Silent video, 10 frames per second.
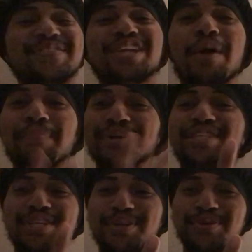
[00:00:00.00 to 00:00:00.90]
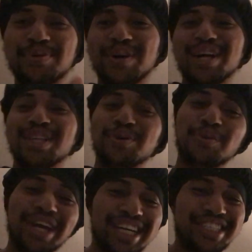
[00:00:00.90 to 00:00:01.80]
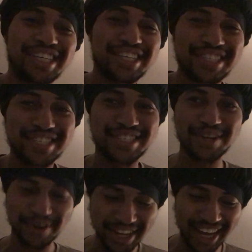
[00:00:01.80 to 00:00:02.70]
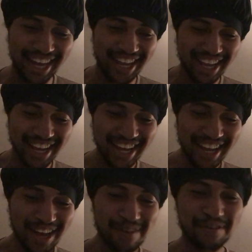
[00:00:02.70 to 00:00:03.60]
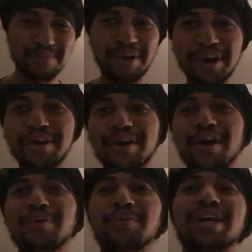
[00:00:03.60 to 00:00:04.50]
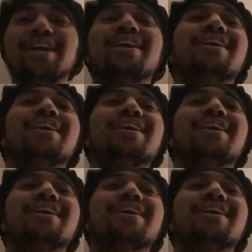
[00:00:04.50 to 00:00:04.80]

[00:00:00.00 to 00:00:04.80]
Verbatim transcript: number two, Luigi Circuit for Mario Kart Wii.